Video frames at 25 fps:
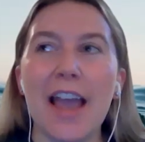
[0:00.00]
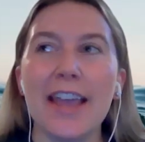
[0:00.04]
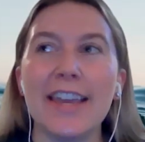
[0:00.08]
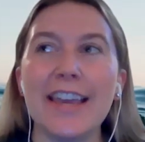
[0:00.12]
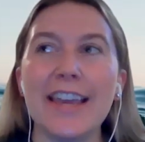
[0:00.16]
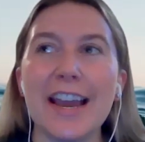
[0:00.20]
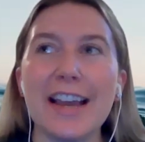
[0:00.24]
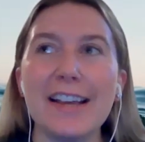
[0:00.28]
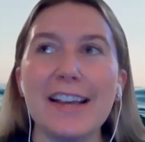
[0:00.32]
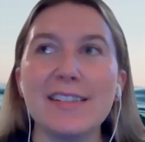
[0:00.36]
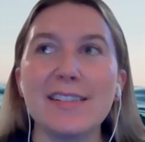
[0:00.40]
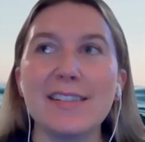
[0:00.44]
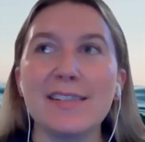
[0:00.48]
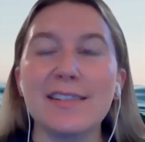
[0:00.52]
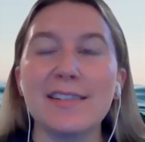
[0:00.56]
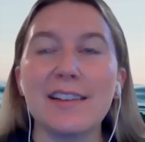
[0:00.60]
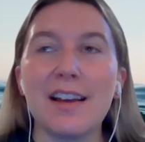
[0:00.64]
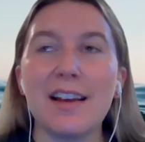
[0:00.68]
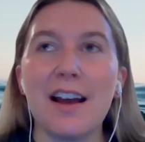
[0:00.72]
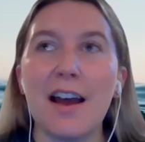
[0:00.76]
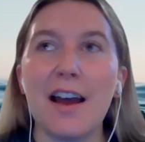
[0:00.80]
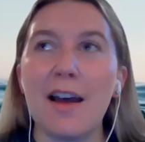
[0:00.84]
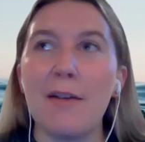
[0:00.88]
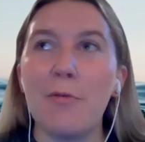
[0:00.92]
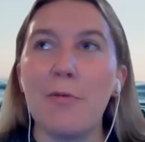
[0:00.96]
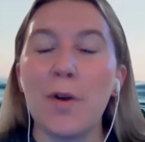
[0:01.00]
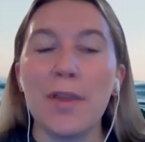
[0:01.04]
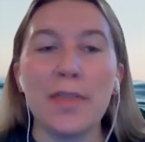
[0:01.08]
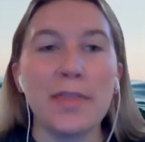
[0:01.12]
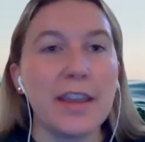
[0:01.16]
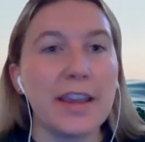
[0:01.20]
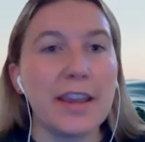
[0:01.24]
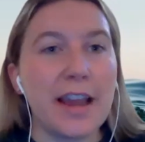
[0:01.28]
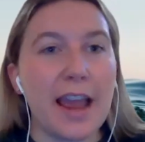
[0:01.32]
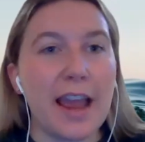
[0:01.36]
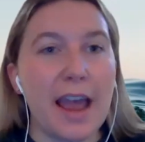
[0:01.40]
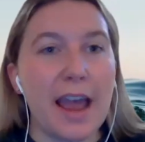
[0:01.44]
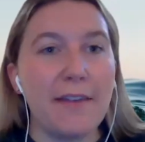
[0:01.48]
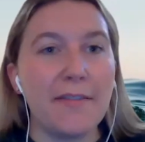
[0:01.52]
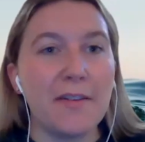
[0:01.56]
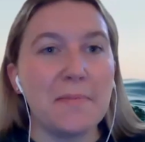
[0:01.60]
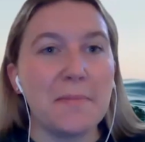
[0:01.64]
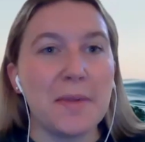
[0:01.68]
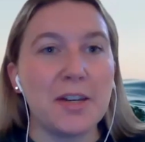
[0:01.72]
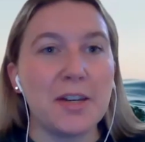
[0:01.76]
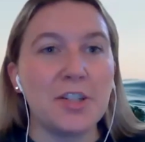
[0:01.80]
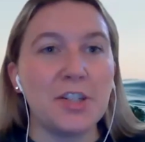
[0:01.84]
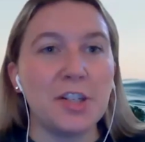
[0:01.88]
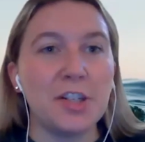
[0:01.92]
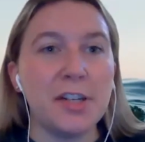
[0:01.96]
guess one thing I haven't
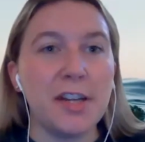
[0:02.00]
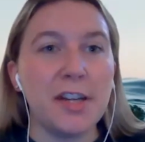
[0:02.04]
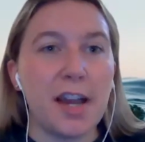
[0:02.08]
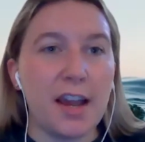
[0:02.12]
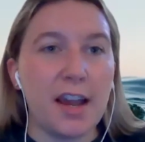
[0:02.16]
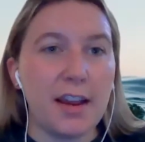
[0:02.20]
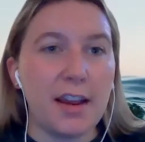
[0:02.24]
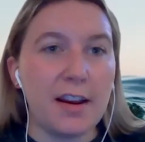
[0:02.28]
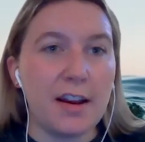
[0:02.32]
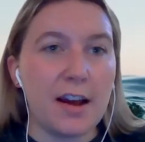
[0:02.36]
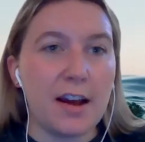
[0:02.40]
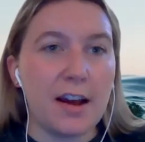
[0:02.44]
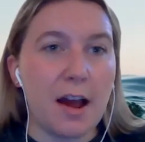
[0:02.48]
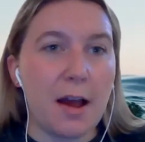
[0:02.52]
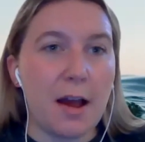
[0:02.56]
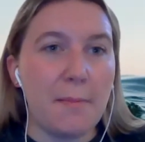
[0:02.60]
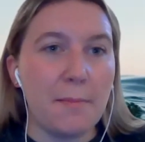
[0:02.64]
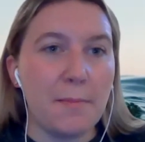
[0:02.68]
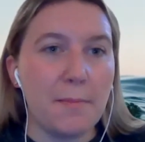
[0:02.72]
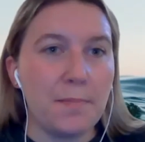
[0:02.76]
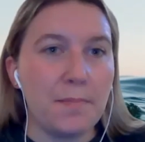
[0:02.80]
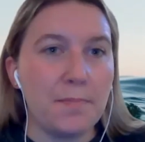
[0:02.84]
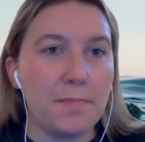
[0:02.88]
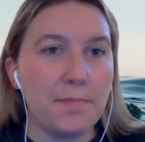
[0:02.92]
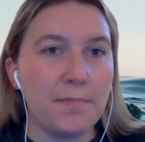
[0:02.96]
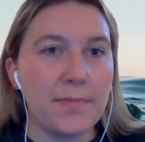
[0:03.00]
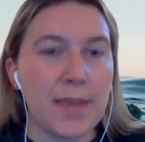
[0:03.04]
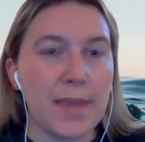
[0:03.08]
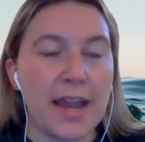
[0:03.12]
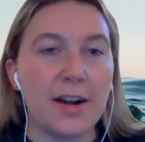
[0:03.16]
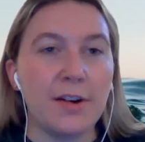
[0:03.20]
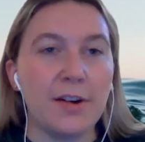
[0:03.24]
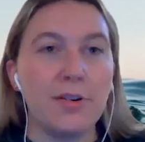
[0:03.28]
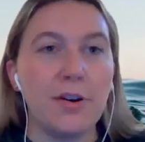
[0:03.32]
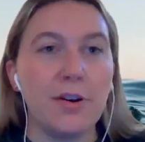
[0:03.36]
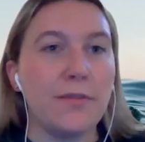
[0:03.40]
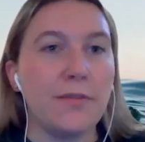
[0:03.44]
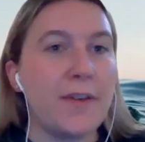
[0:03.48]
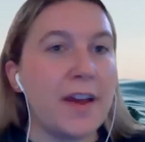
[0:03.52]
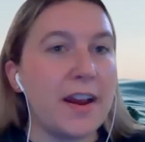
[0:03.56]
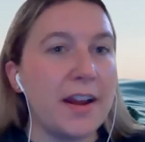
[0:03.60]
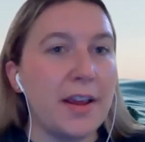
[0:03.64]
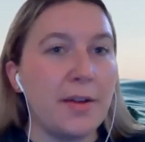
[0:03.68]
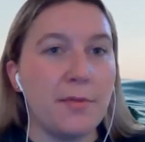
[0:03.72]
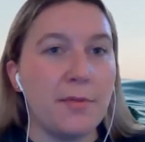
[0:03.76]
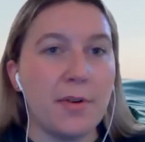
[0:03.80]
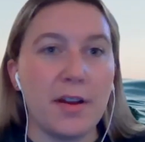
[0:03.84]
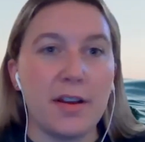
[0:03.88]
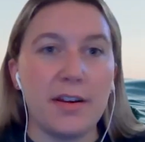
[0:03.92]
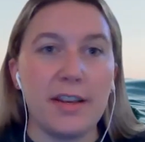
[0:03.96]
mentioned yet, I don't know if
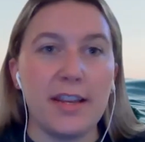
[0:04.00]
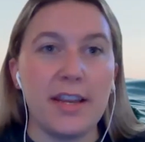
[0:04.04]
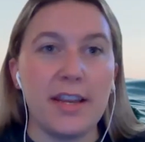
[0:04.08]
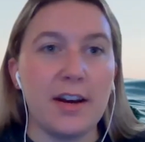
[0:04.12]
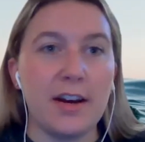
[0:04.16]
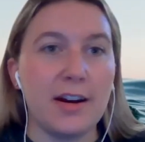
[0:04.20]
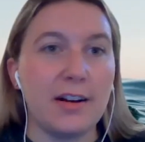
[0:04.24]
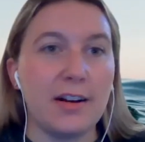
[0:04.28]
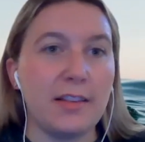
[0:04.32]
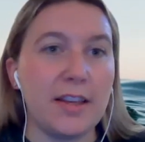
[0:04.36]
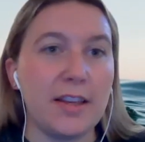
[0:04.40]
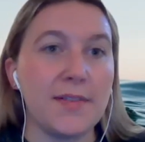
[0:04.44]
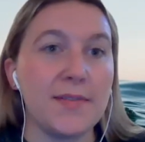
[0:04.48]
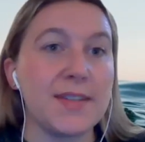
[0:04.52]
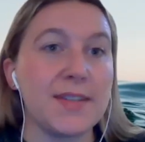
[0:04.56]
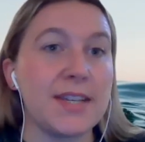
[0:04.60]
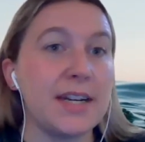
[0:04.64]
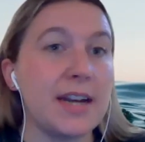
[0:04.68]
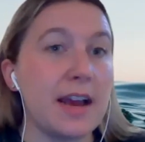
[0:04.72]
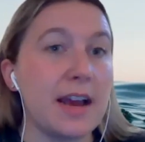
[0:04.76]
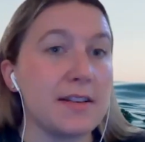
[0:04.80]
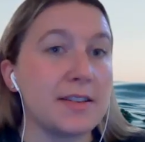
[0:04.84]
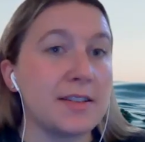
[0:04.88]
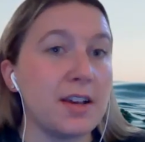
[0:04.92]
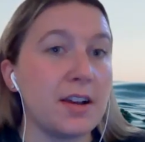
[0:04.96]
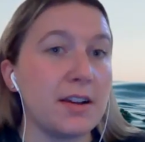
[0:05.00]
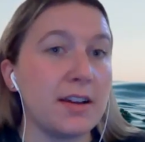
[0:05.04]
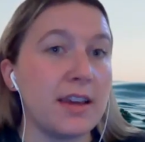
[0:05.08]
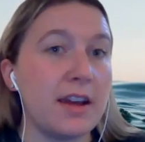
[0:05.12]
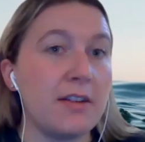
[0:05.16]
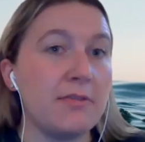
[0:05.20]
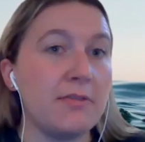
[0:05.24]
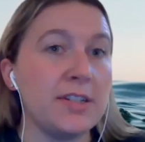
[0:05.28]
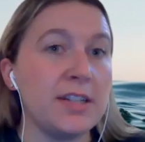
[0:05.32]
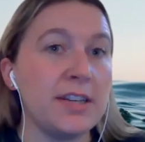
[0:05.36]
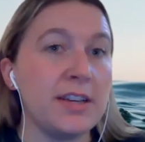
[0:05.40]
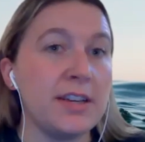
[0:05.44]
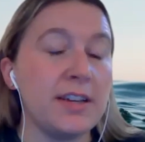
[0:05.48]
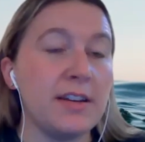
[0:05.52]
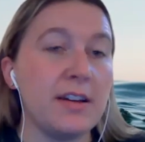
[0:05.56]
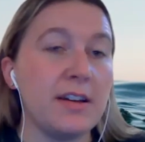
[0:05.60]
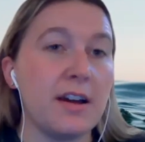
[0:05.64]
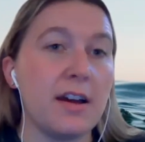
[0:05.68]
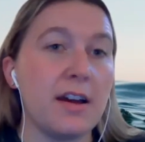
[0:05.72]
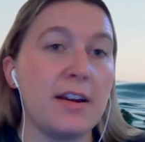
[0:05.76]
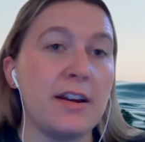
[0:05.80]
anyone here lives in Nassau County.